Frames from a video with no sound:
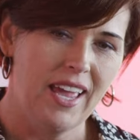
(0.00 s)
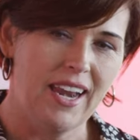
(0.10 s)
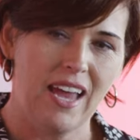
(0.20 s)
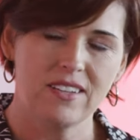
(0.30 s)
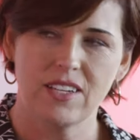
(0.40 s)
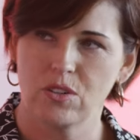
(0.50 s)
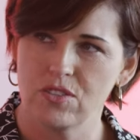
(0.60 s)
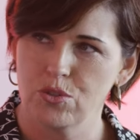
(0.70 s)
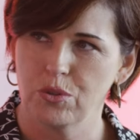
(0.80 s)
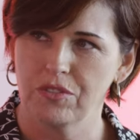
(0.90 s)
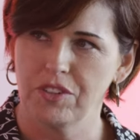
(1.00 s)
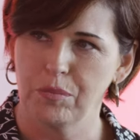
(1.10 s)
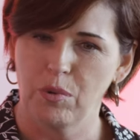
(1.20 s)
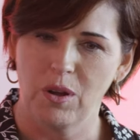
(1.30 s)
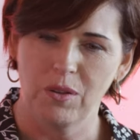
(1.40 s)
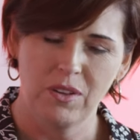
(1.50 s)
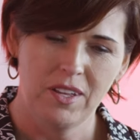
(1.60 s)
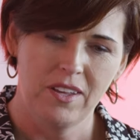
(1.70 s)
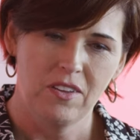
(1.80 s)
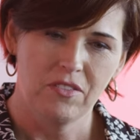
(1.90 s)
And how does that old school football
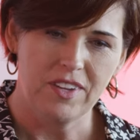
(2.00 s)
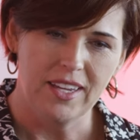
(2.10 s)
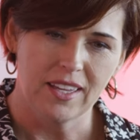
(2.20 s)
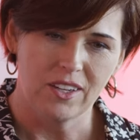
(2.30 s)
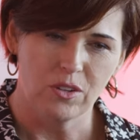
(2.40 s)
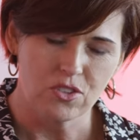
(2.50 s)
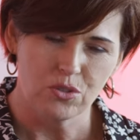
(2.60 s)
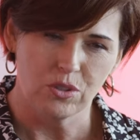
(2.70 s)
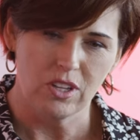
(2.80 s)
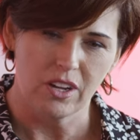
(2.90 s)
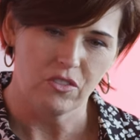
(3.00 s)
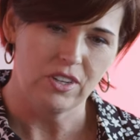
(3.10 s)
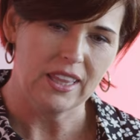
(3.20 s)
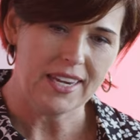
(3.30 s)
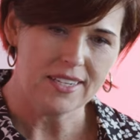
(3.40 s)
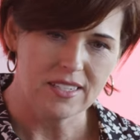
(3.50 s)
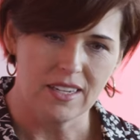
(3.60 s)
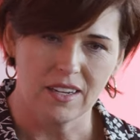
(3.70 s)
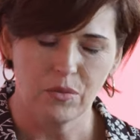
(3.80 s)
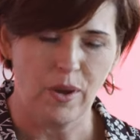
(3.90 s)
feel and old school look relate
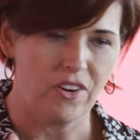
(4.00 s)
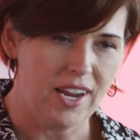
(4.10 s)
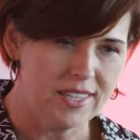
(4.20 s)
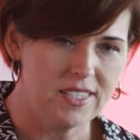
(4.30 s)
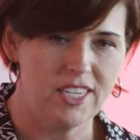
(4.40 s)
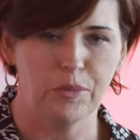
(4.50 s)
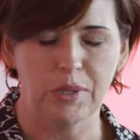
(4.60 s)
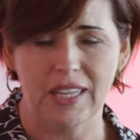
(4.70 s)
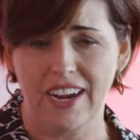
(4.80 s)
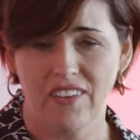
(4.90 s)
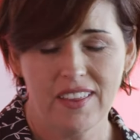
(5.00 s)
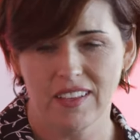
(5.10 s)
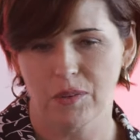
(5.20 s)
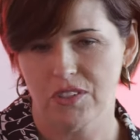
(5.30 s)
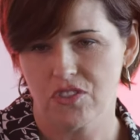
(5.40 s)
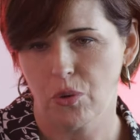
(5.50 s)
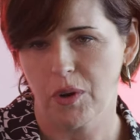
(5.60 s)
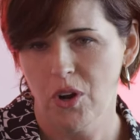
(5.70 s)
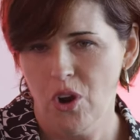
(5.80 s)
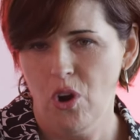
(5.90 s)
to whether NCAA or anything that we're doing? So
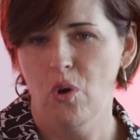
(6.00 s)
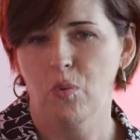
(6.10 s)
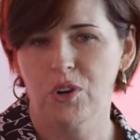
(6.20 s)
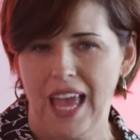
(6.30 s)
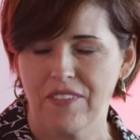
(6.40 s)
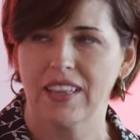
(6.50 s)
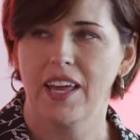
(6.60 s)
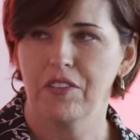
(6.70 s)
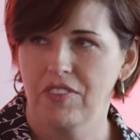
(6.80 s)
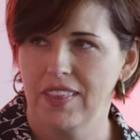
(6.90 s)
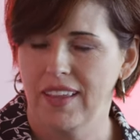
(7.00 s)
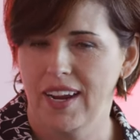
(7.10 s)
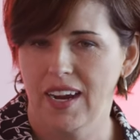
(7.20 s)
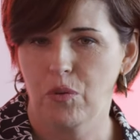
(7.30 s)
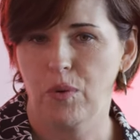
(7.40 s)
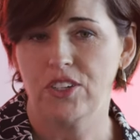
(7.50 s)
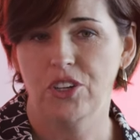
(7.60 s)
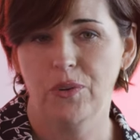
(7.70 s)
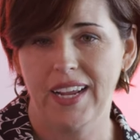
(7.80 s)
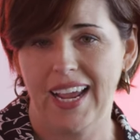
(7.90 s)
we're, we're having a lot of fun there. We're
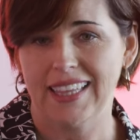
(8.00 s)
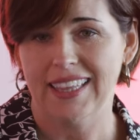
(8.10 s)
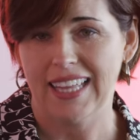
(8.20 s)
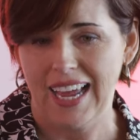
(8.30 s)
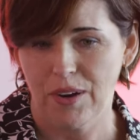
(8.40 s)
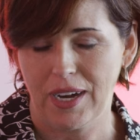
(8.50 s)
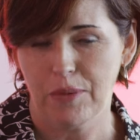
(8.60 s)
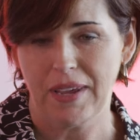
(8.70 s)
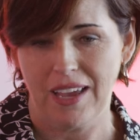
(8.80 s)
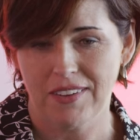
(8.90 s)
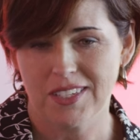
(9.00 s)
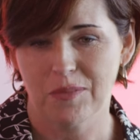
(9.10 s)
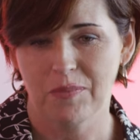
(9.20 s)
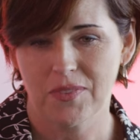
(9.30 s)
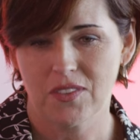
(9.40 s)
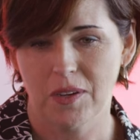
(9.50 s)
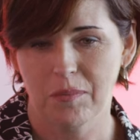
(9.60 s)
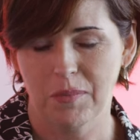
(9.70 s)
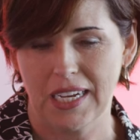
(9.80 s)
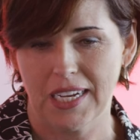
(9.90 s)
doing a lot. We're going to be having some,
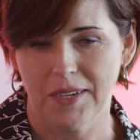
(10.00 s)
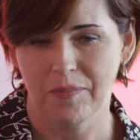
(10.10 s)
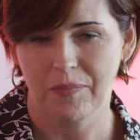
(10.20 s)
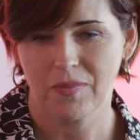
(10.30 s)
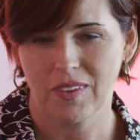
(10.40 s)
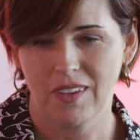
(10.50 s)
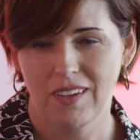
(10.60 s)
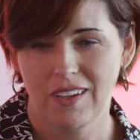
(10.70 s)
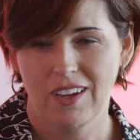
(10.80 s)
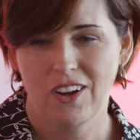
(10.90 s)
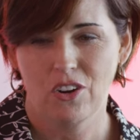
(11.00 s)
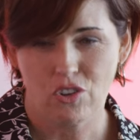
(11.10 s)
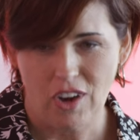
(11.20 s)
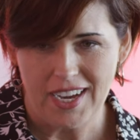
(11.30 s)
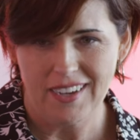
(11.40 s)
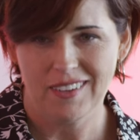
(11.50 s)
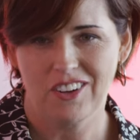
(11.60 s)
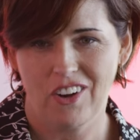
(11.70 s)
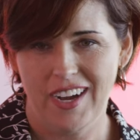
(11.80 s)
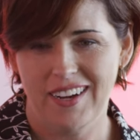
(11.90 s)
some, um, great,
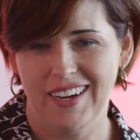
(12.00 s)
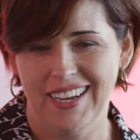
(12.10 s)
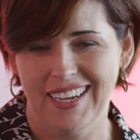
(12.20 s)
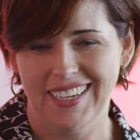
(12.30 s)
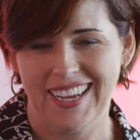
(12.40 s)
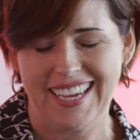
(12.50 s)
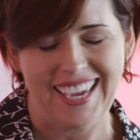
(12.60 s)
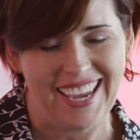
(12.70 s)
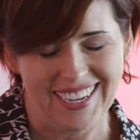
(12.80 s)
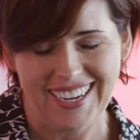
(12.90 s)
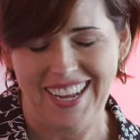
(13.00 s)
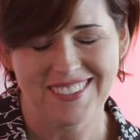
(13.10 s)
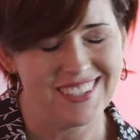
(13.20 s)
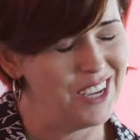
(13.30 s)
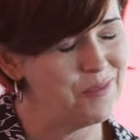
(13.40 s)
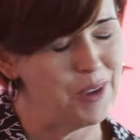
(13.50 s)
great. Uh, I can't announce it yet.